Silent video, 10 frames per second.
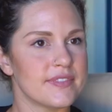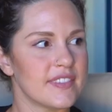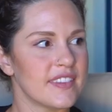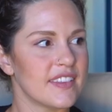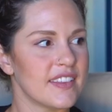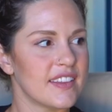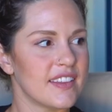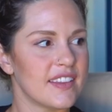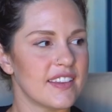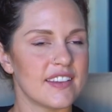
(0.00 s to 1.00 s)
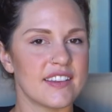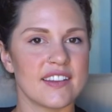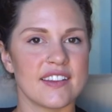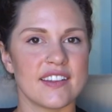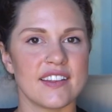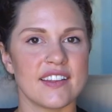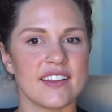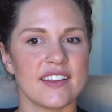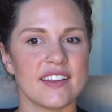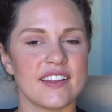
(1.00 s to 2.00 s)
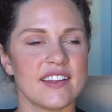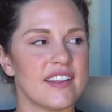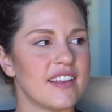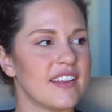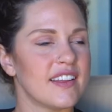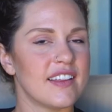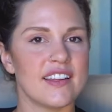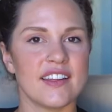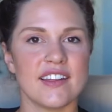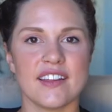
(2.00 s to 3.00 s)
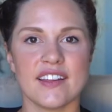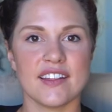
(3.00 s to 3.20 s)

[no speech]